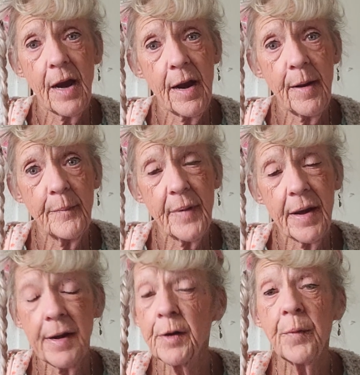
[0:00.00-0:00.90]
the
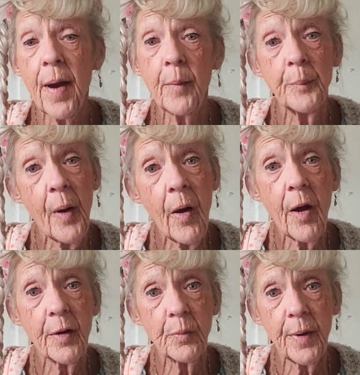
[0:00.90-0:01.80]
in-ground
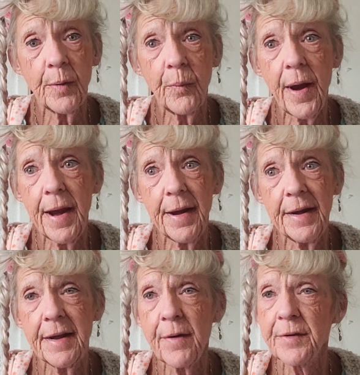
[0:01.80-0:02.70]
pond went away.
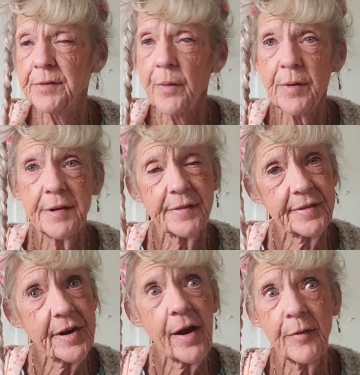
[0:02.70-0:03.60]
In Arizona, it's
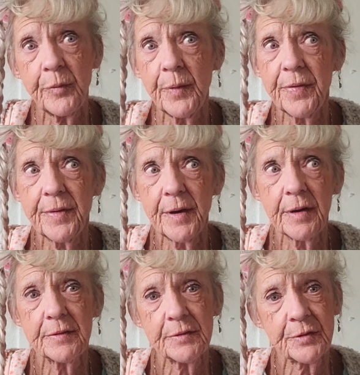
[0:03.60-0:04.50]
tough with
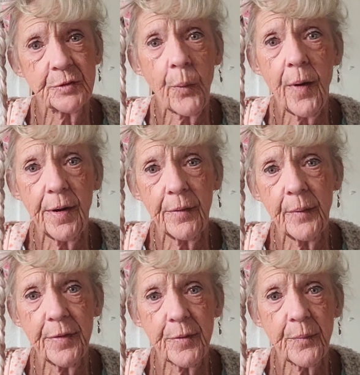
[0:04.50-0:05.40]
the soil,
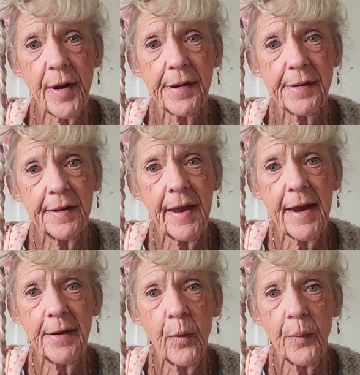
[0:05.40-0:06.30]
with the red
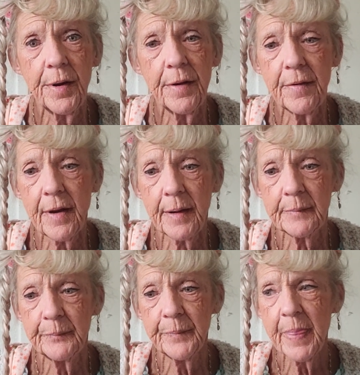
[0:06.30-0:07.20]
clay going in the...
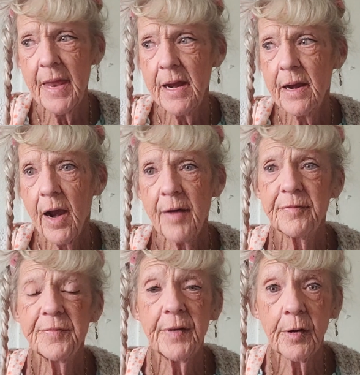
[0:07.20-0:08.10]

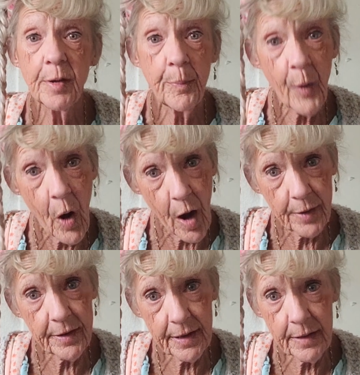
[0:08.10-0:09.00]
I've filled the
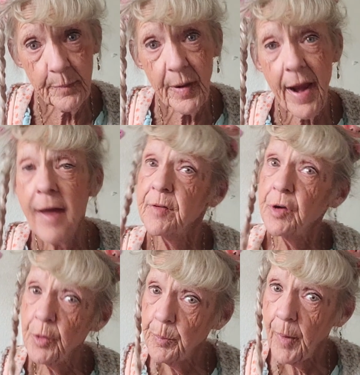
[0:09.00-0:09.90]
pond in, but I have a
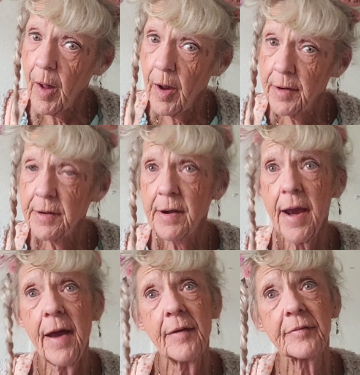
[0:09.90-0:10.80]
new pond, and I
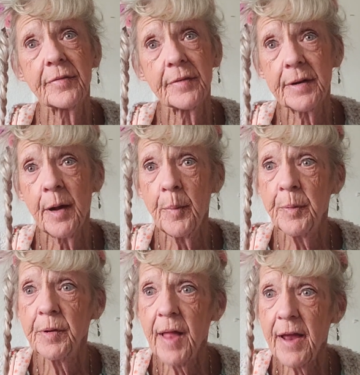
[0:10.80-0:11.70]
have a
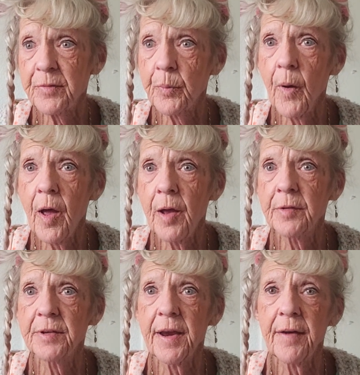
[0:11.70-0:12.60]
couple glass walls.